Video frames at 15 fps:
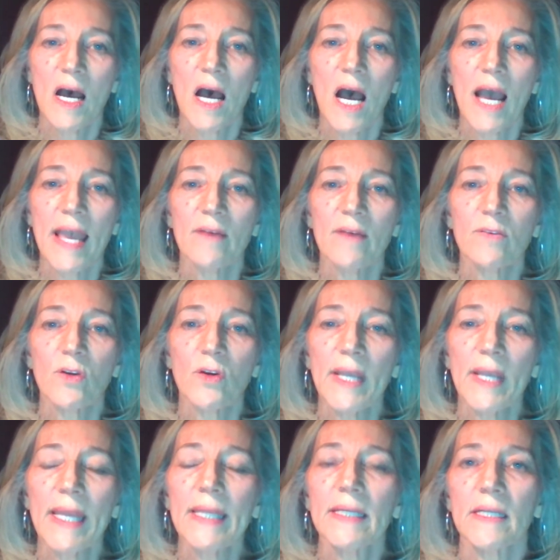I have
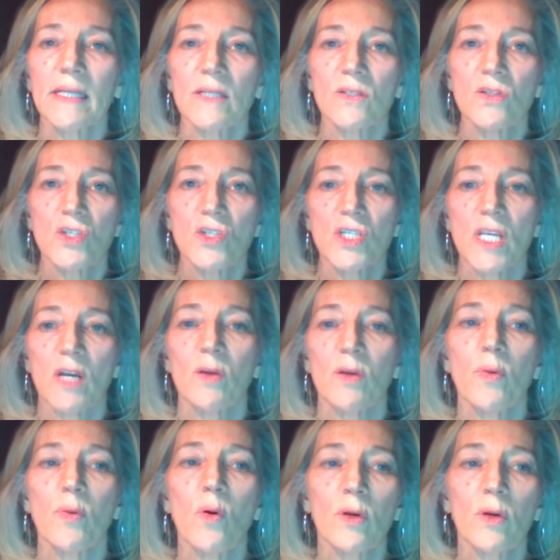created it to share
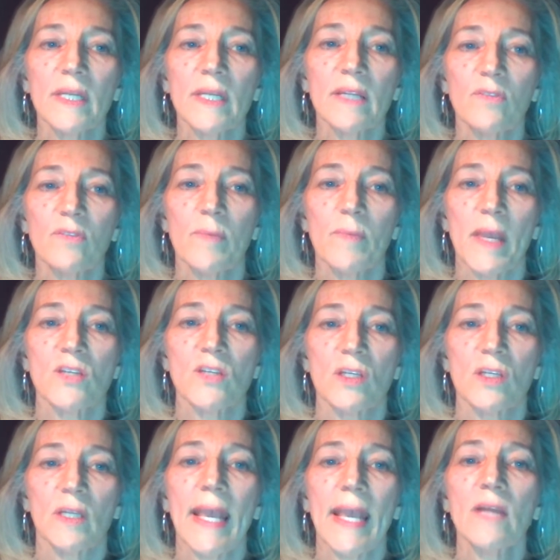important
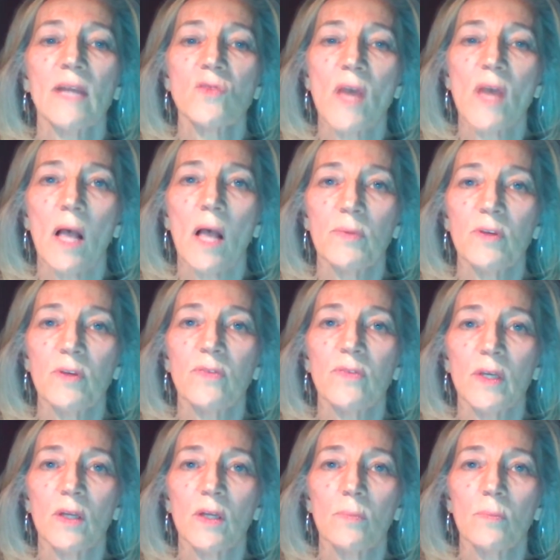information and to help you
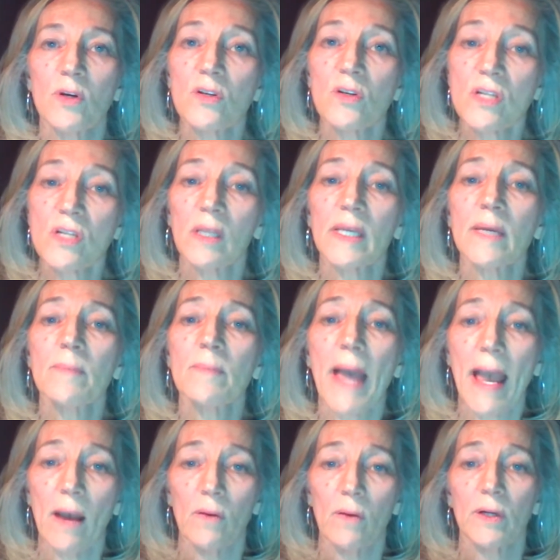feel personally
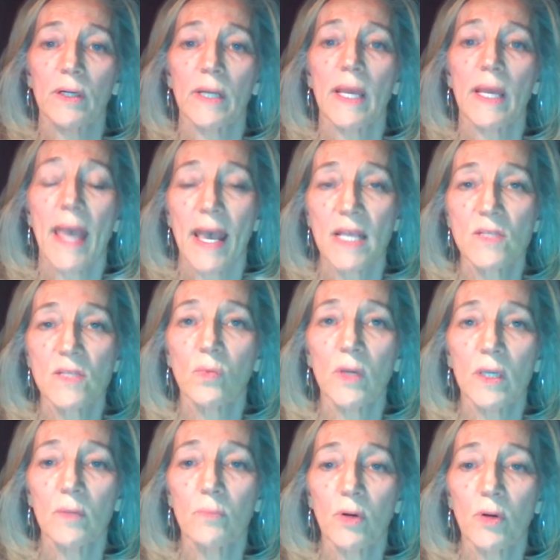empowered as
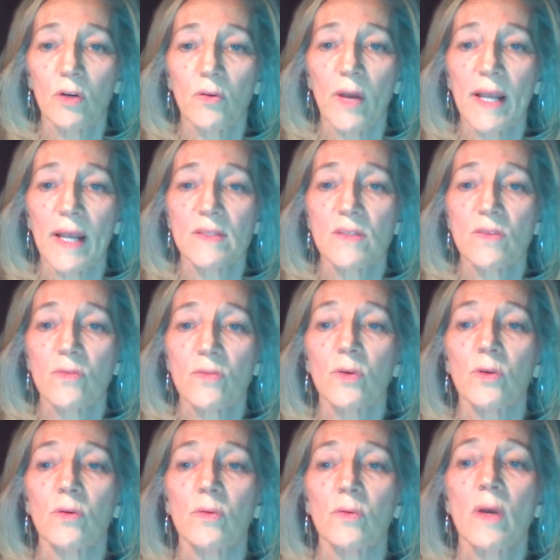we progress
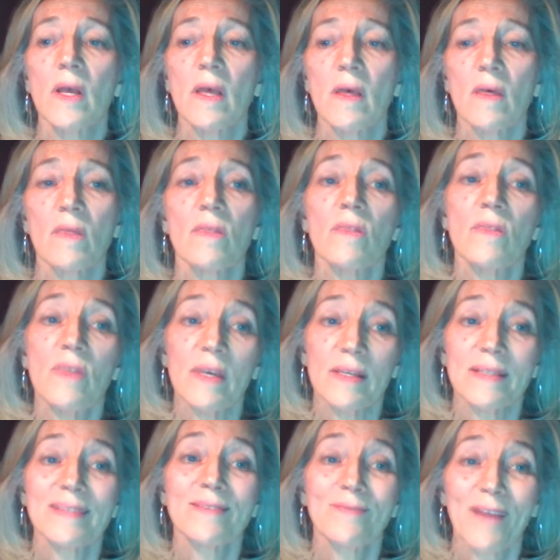through
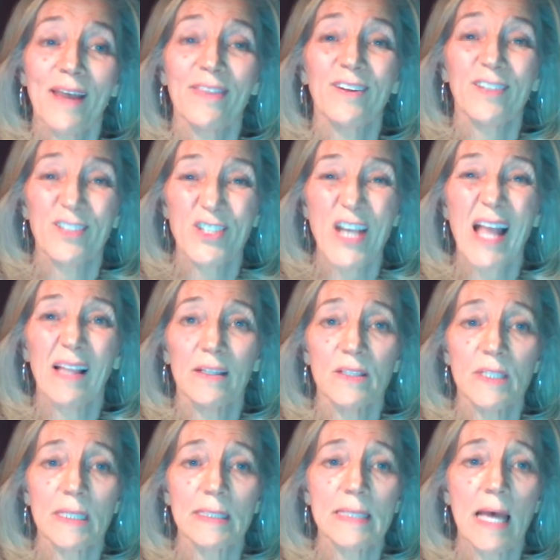this rather
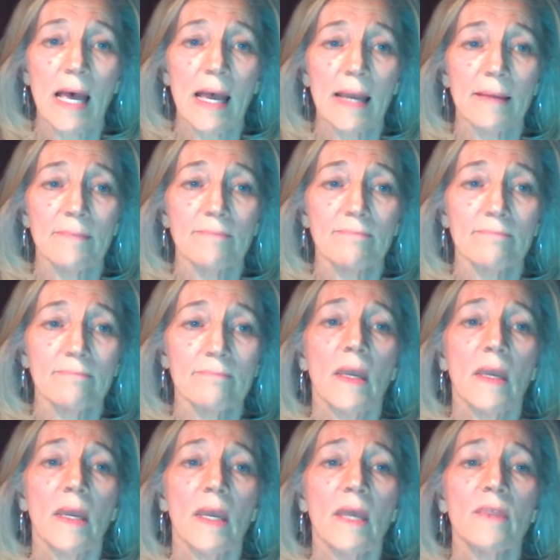challenging time.
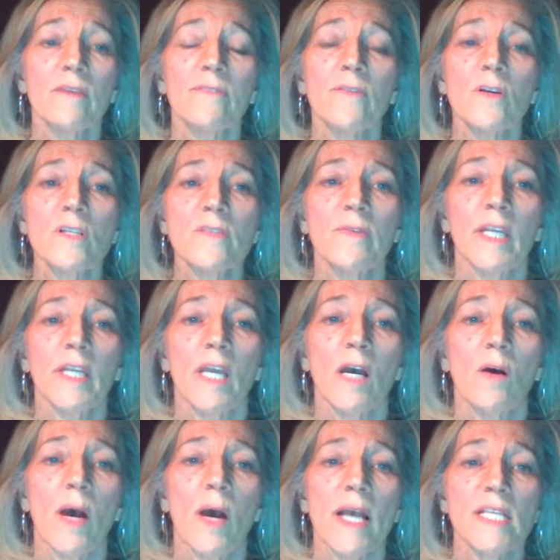In the first
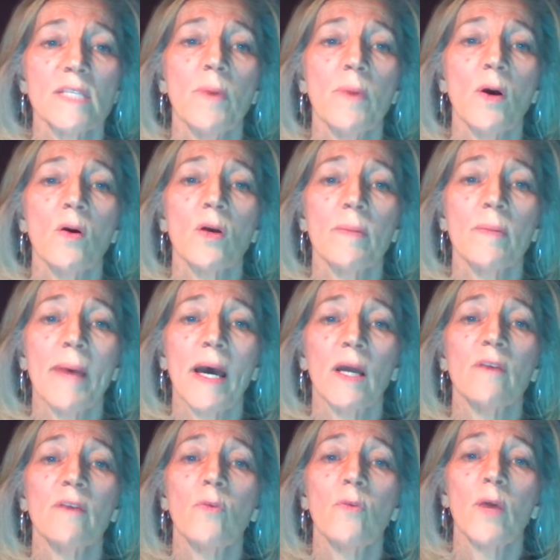video, I spoke
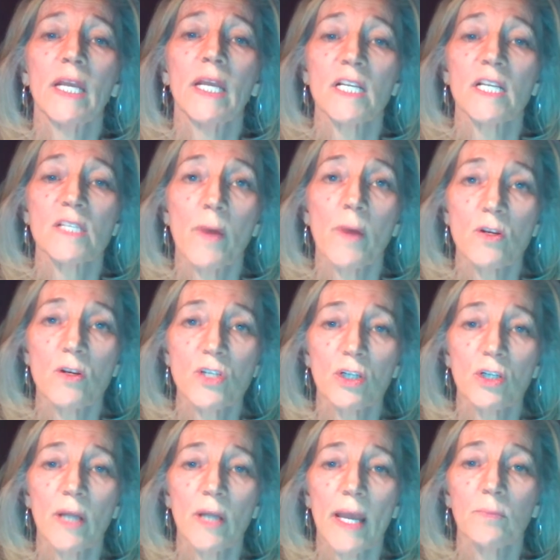about avoiding
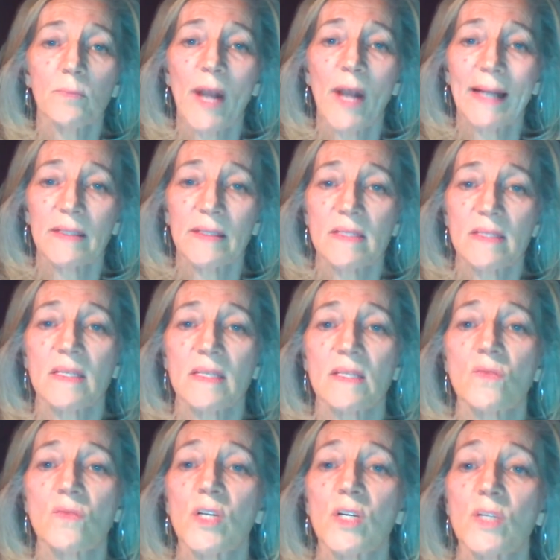exposure and
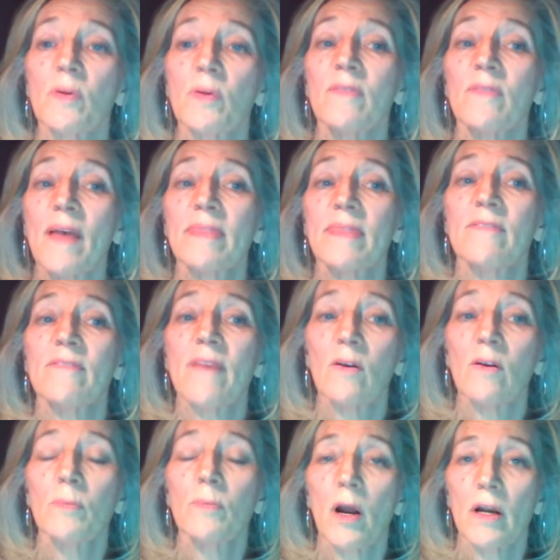practices which prevent the
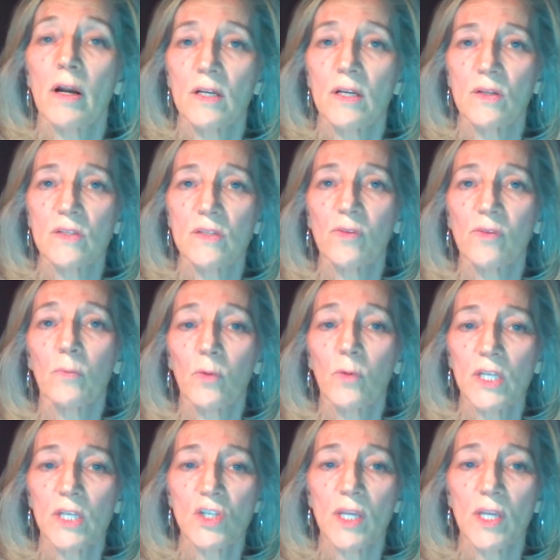viral particles from
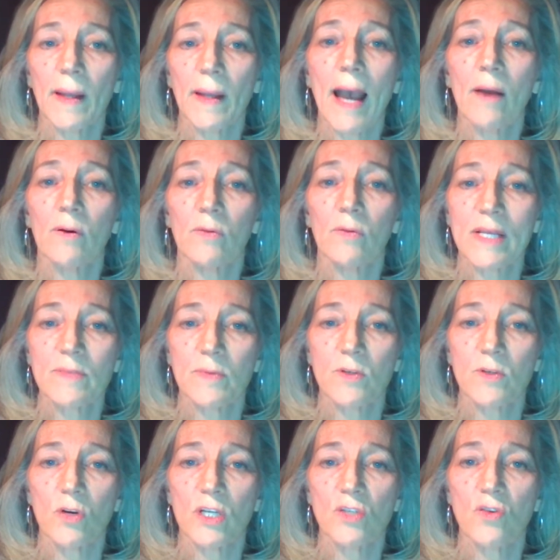reaching our
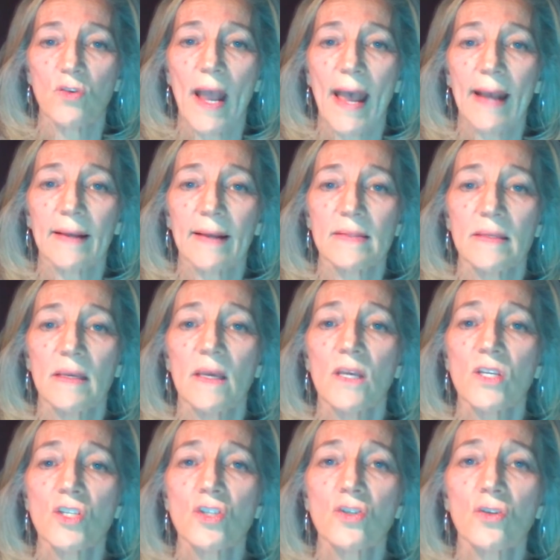respiratory tracts.
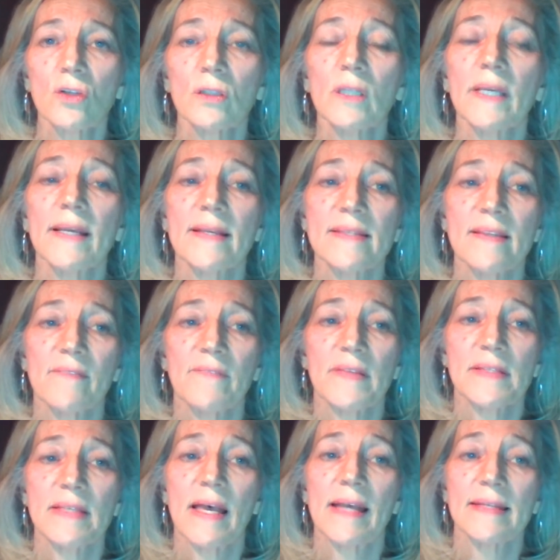Certainly, as
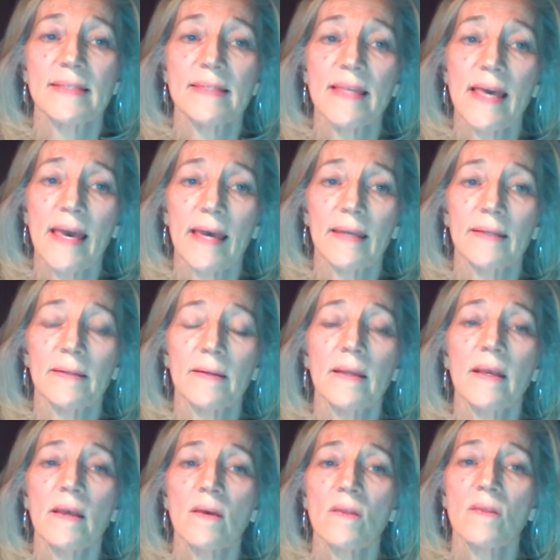emphasized then,
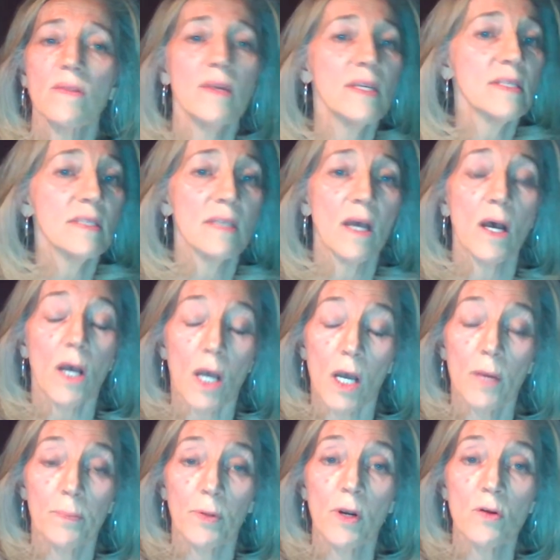these
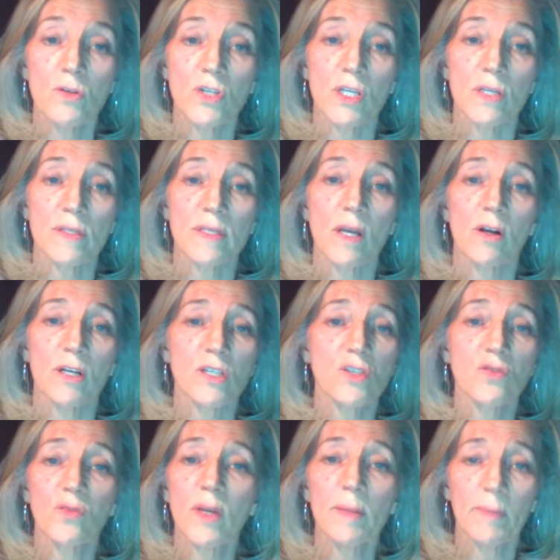approaches are
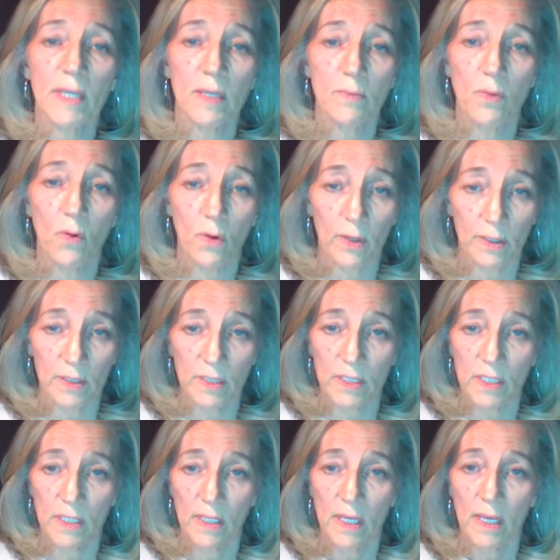extremely important.
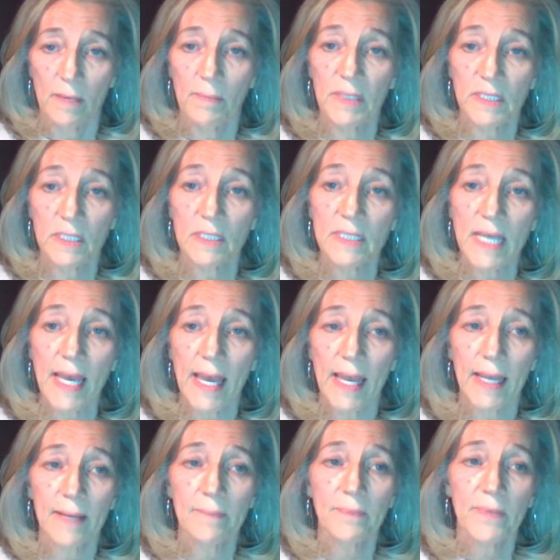But
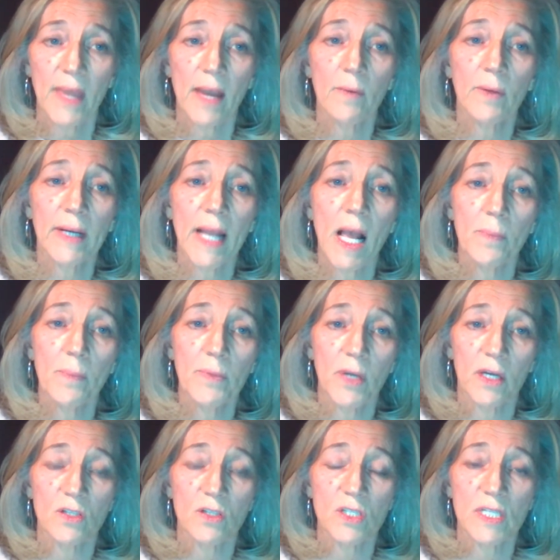today, I want to help you
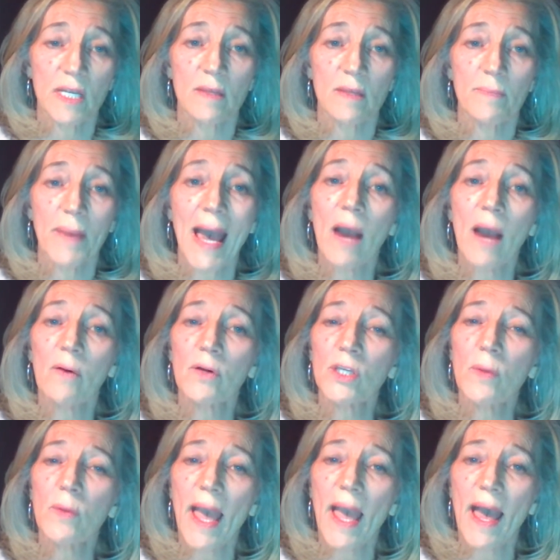understand the power
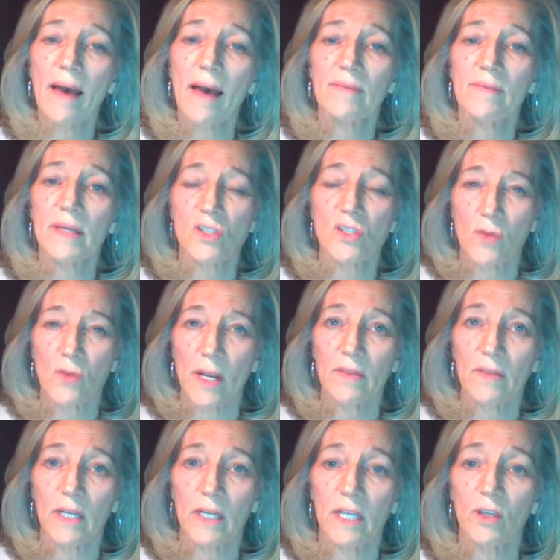you have in
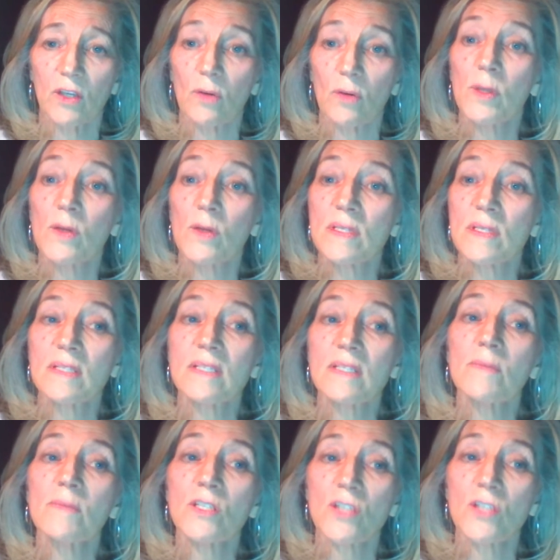strengthening your immune
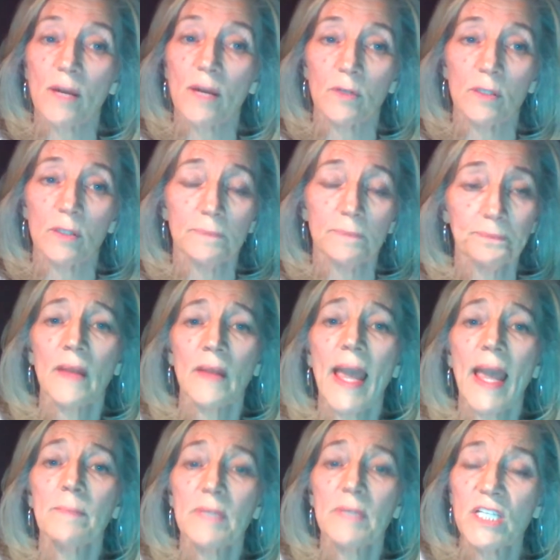system in general,
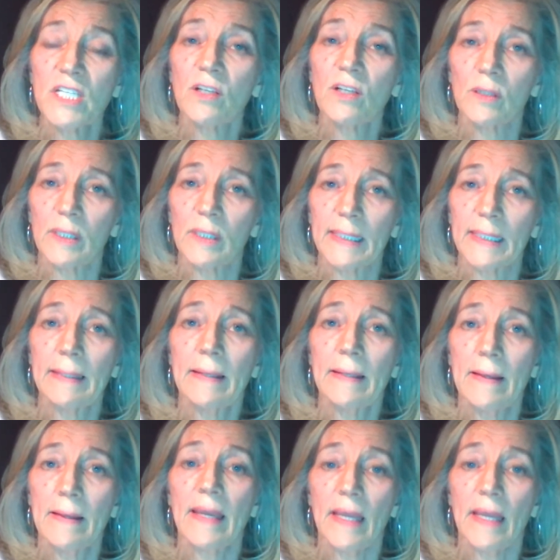and particularly
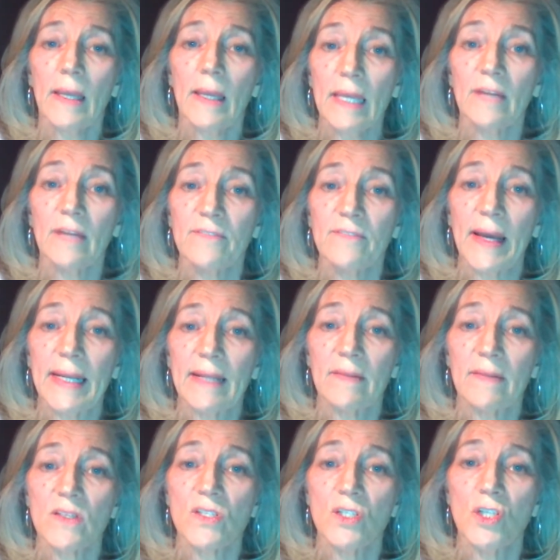in fighting
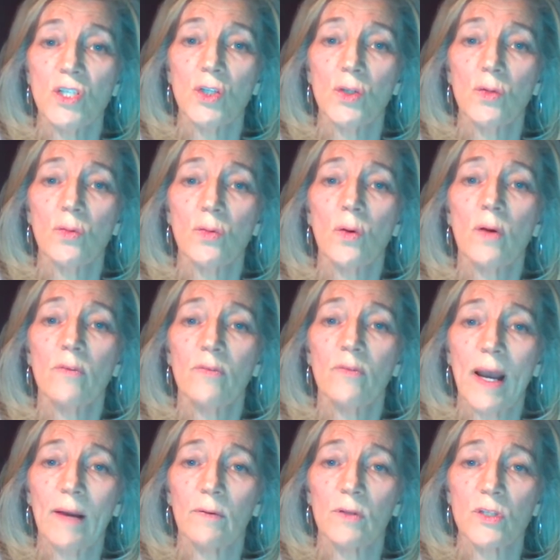this new
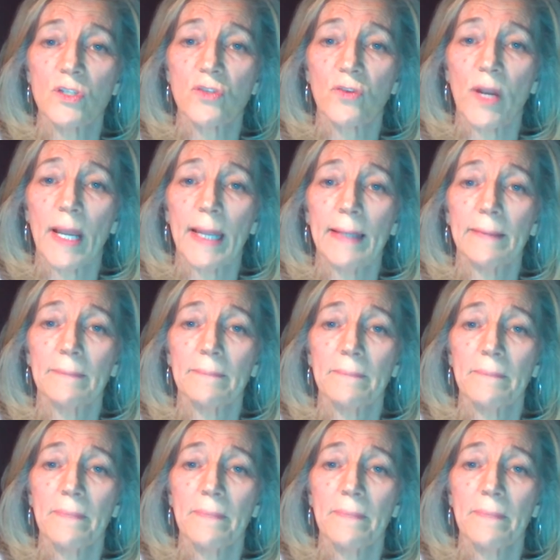viral strain.